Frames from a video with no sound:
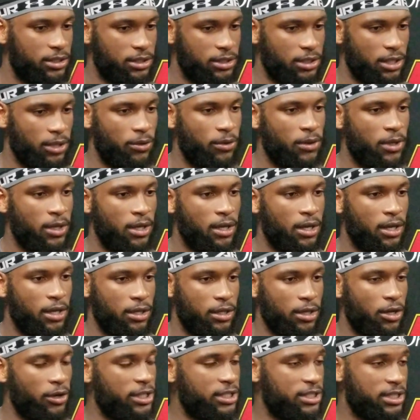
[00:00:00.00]
So,
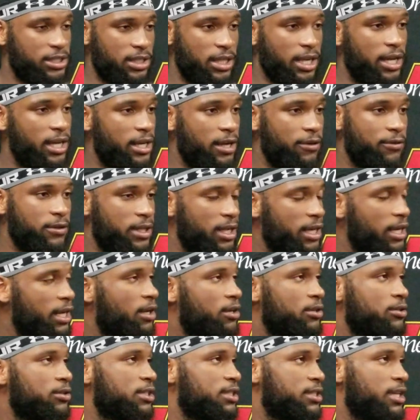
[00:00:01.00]
you know, he just laid everything out
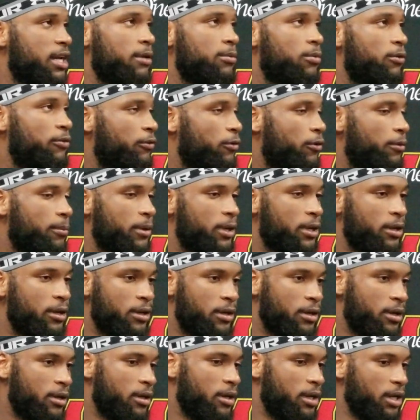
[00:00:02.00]
on the table for me,
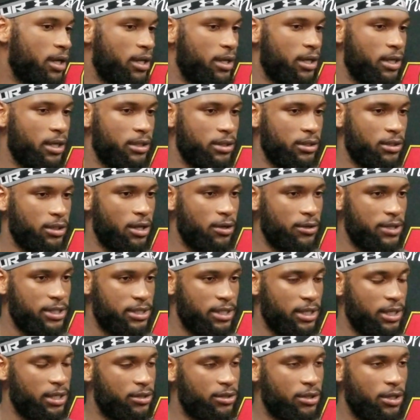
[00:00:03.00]
and, you know, he
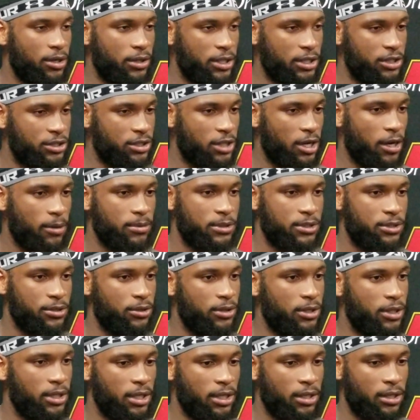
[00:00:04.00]
said, you know, here's your
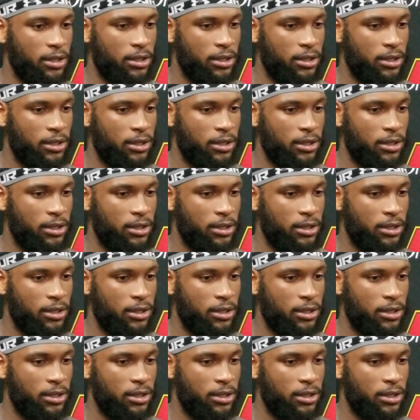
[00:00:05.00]
opportunity.